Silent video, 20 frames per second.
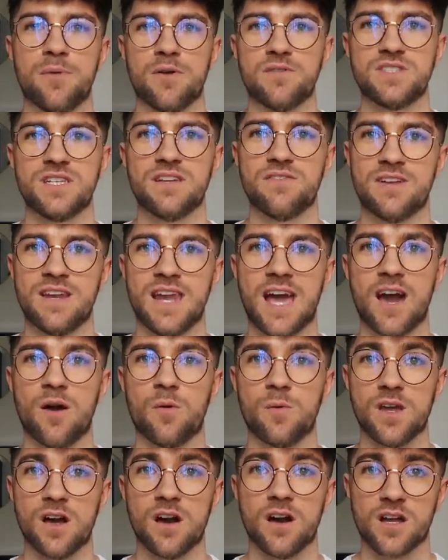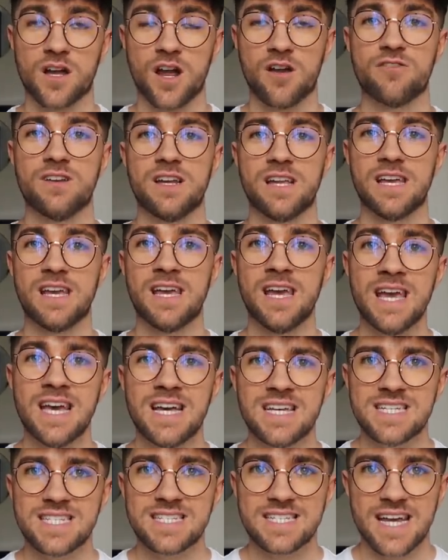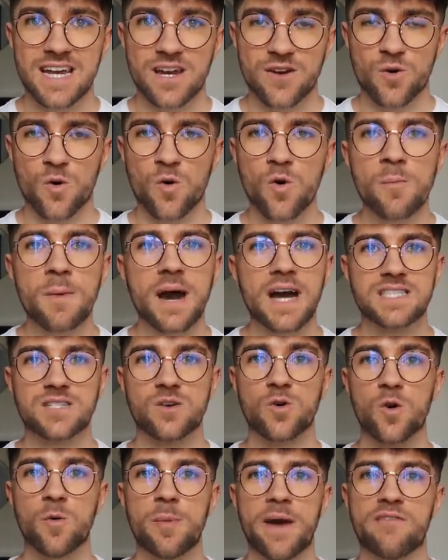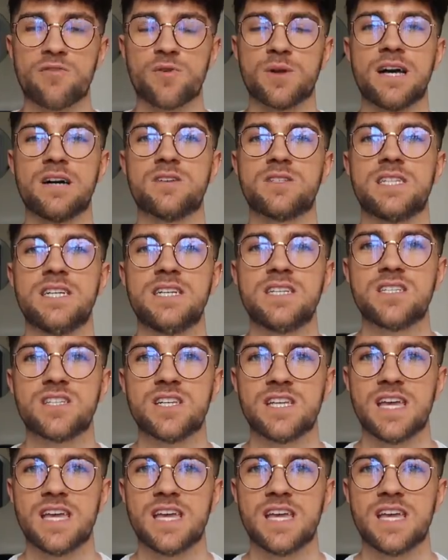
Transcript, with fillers: But obviously for now we are currently staying at home, as I hope everyone else is.